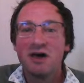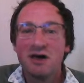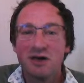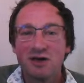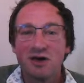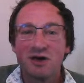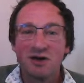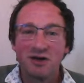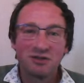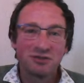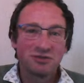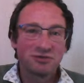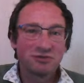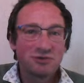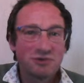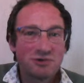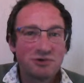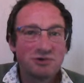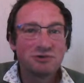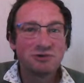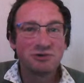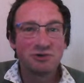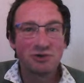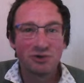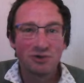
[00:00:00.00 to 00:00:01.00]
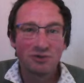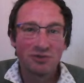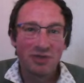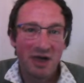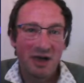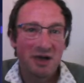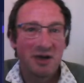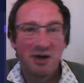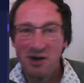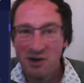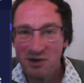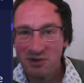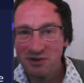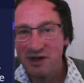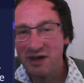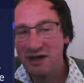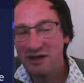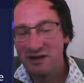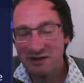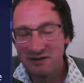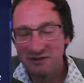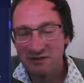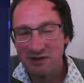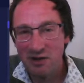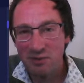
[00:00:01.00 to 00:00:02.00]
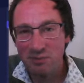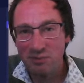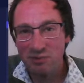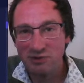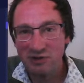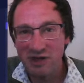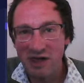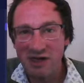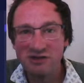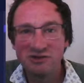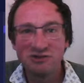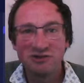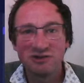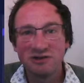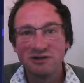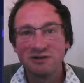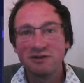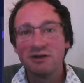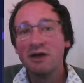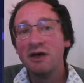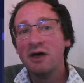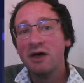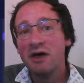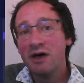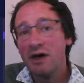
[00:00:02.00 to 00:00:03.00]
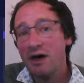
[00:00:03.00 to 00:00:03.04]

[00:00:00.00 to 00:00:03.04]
going through, doing all that coding and interpretation,